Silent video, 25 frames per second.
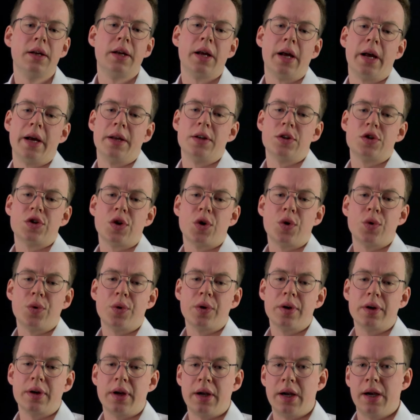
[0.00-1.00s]
And so
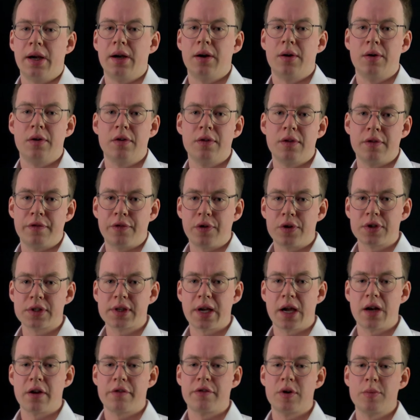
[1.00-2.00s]
the first
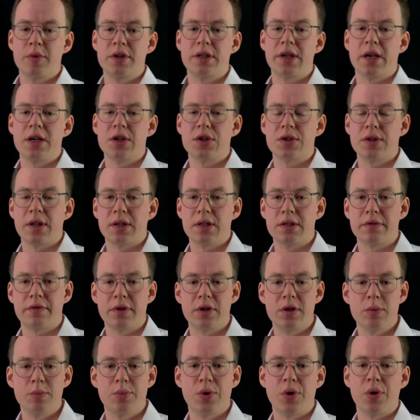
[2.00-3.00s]
kind of limitation that is
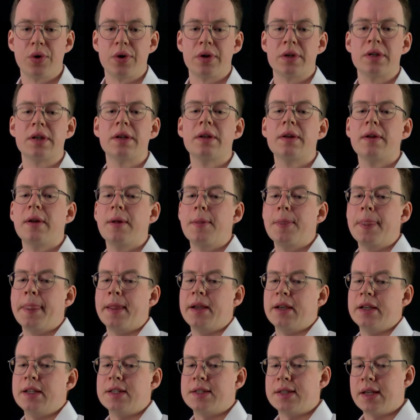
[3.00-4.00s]
very important
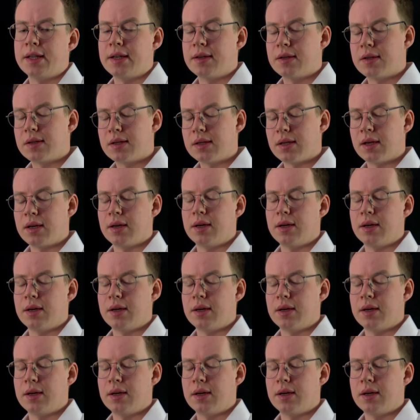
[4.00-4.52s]
is that